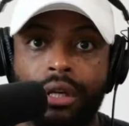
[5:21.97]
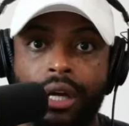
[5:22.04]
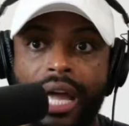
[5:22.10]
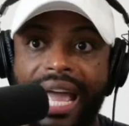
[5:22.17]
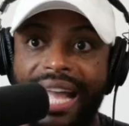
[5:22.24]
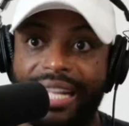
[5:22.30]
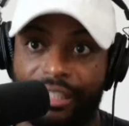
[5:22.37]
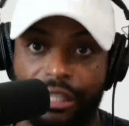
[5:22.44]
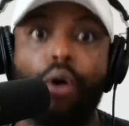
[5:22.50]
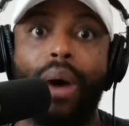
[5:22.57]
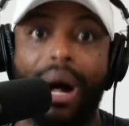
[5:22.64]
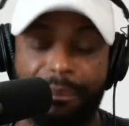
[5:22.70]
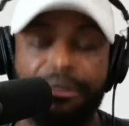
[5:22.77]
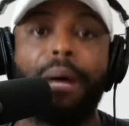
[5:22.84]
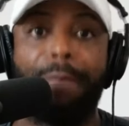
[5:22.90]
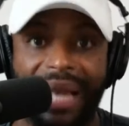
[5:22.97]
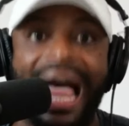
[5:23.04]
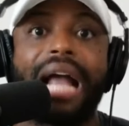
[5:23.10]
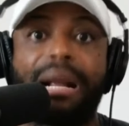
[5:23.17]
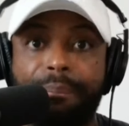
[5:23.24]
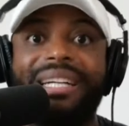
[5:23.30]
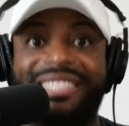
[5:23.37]
as though I'm the black
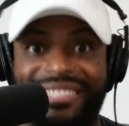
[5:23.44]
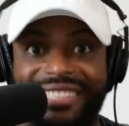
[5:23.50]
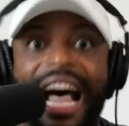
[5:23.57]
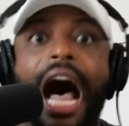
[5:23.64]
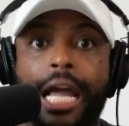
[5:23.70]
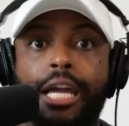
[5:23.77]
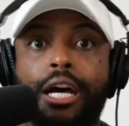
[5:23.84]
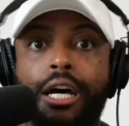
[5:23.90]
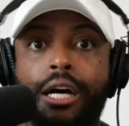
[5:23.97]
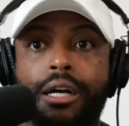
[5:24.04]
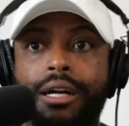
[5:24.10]
messiah,